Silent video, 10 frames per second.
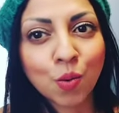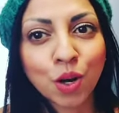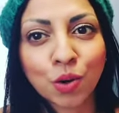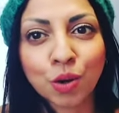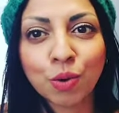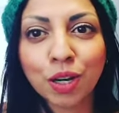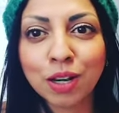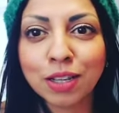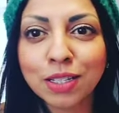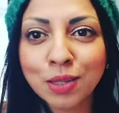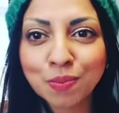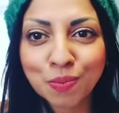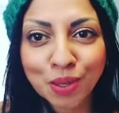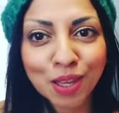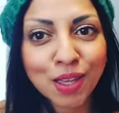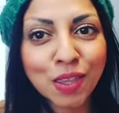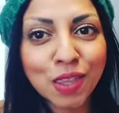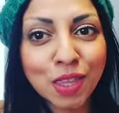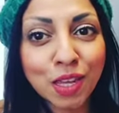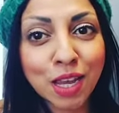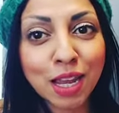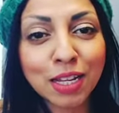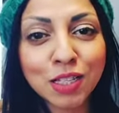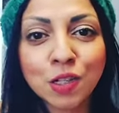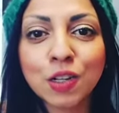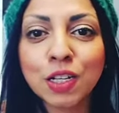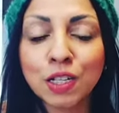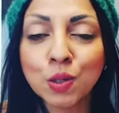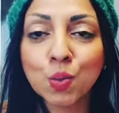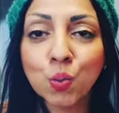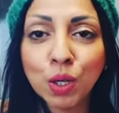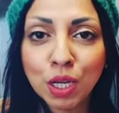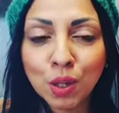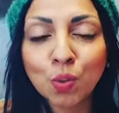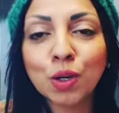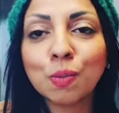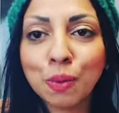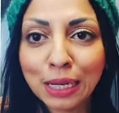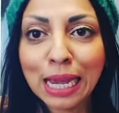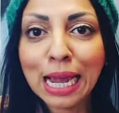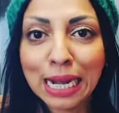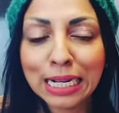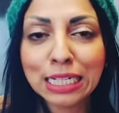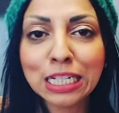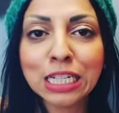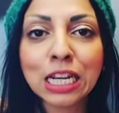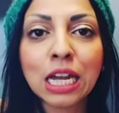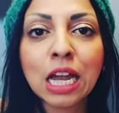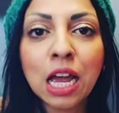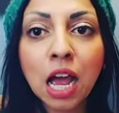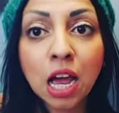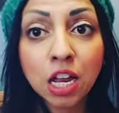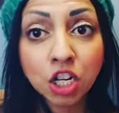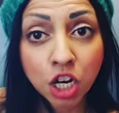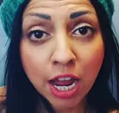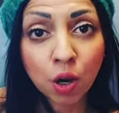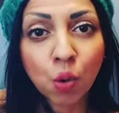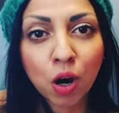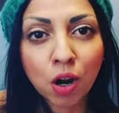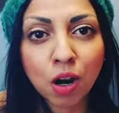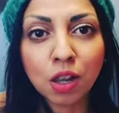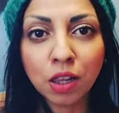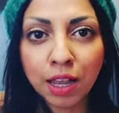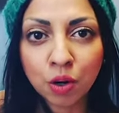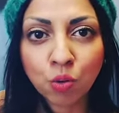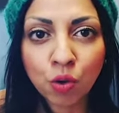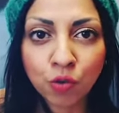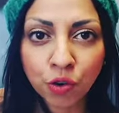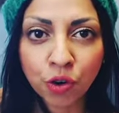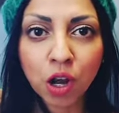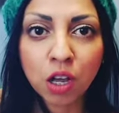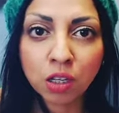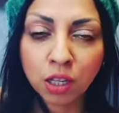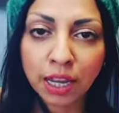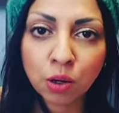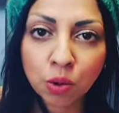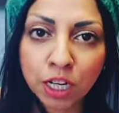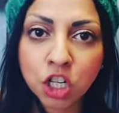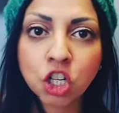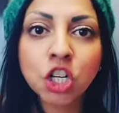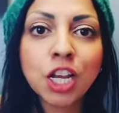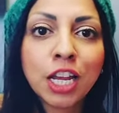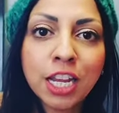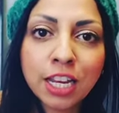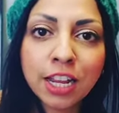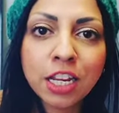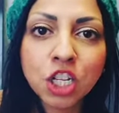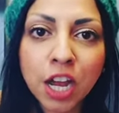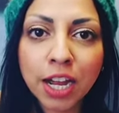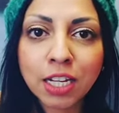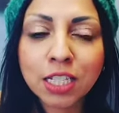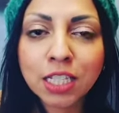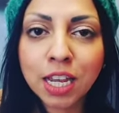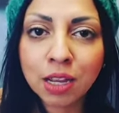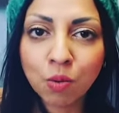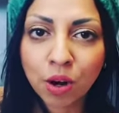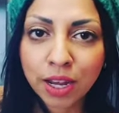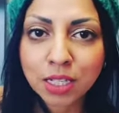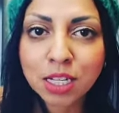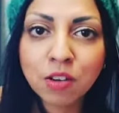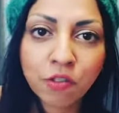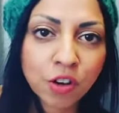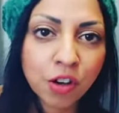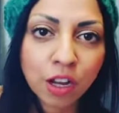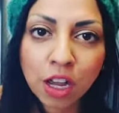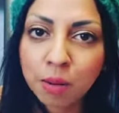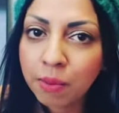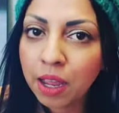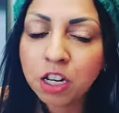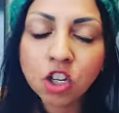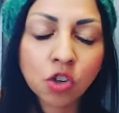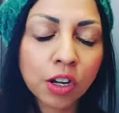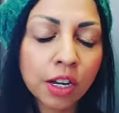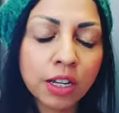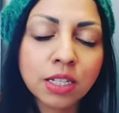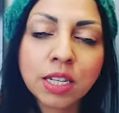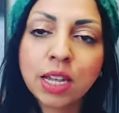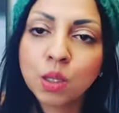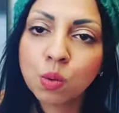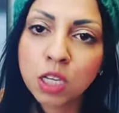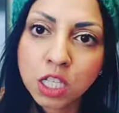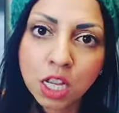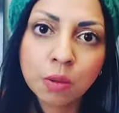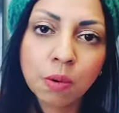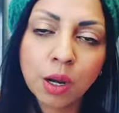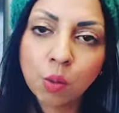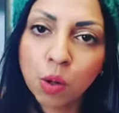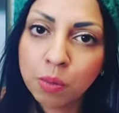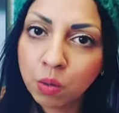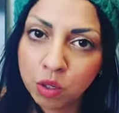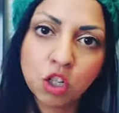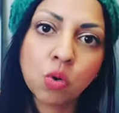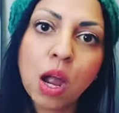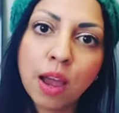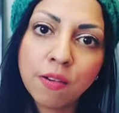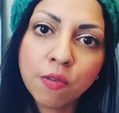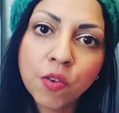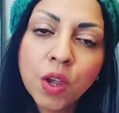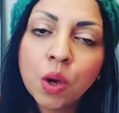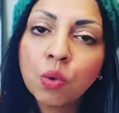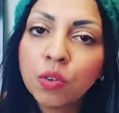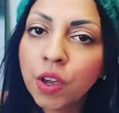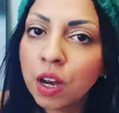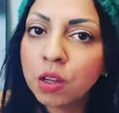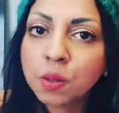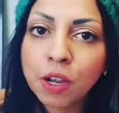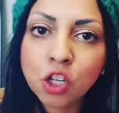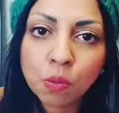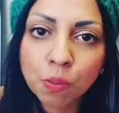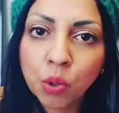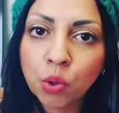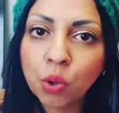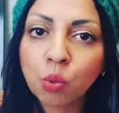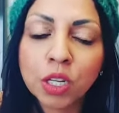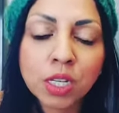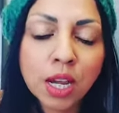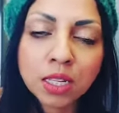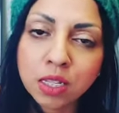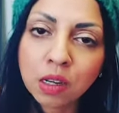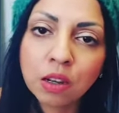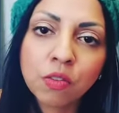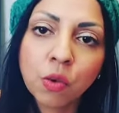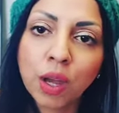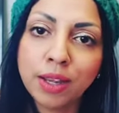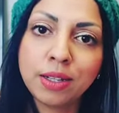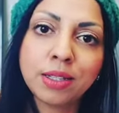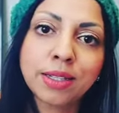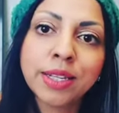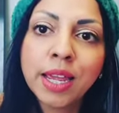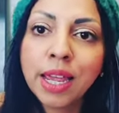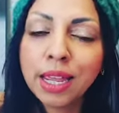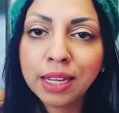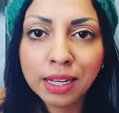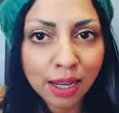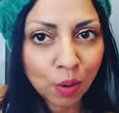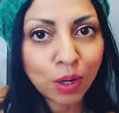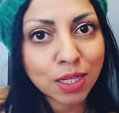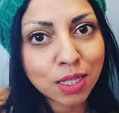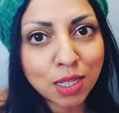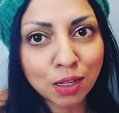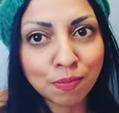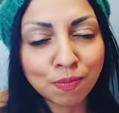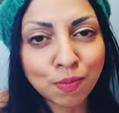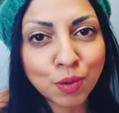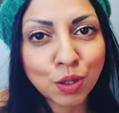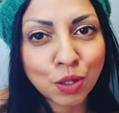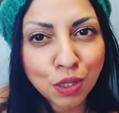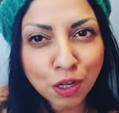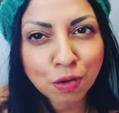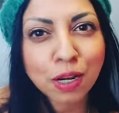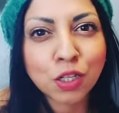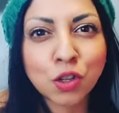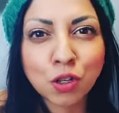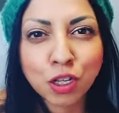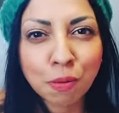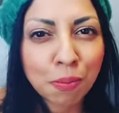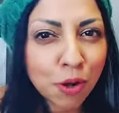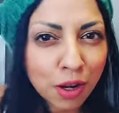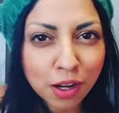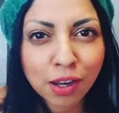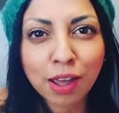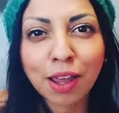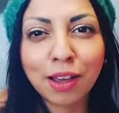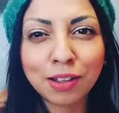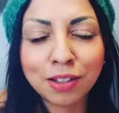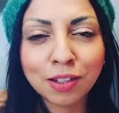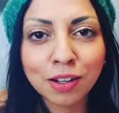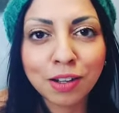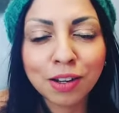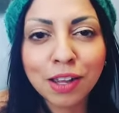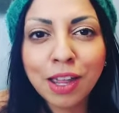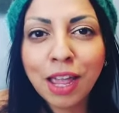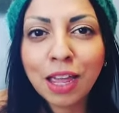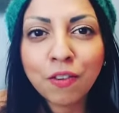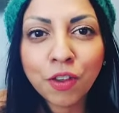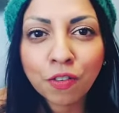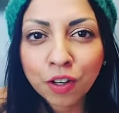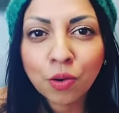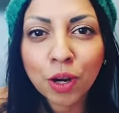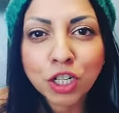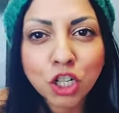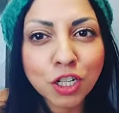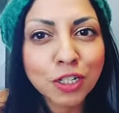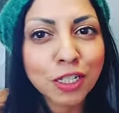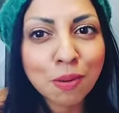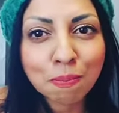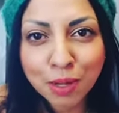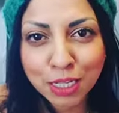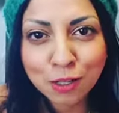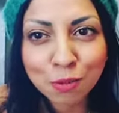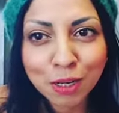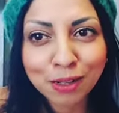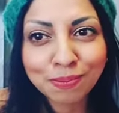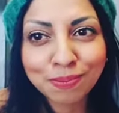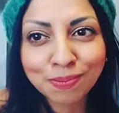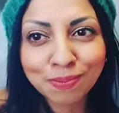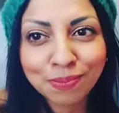you wondering what it is? The answer is we will be at Jaguar Land Rover on Lake Ridge in Ajax, and we're asking for you to come and join us as we celebrate Women with Drive. We've got a special booth with tons of giveaways, and can't wait to see you. So, see you next Thursday. Put it in that calendar. And if you have any questions, message me.